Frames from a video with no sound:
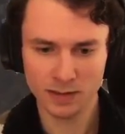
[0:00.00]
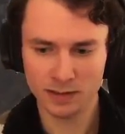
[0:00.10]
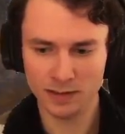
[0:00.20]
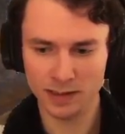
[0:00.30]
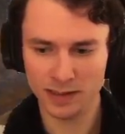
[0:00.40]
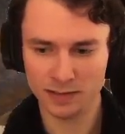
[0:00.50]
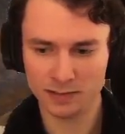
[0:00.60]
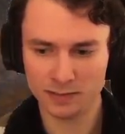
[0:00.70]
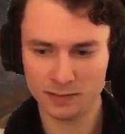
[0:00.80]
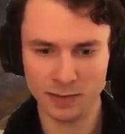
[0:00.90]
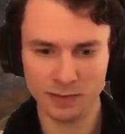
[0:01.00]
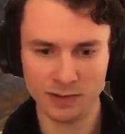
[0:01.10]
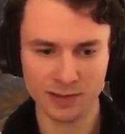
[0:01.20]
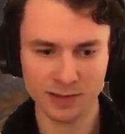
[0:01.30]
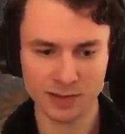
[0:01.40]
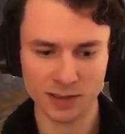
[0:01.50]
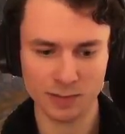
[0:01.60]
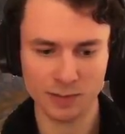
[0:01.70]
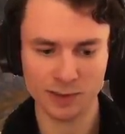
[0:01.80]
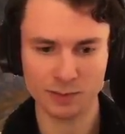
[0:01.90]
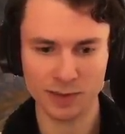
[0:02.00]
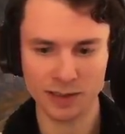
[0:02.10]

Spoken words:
Yeah, maybe we should just try and push mid.